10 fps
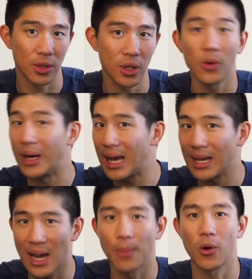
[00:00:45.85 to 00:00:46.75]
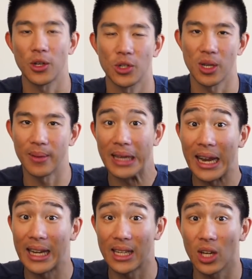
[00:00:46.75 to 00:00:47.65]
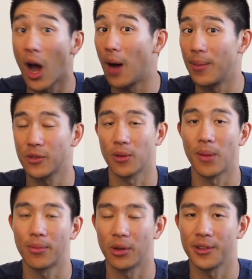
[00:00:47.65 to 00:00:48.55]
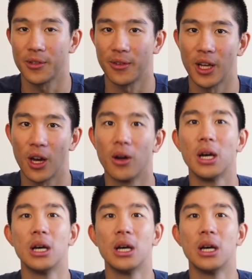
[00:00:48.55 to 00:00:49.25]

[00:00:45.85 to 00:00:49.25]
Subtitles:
Q&A type questions I've been getting in the comments from my previous video.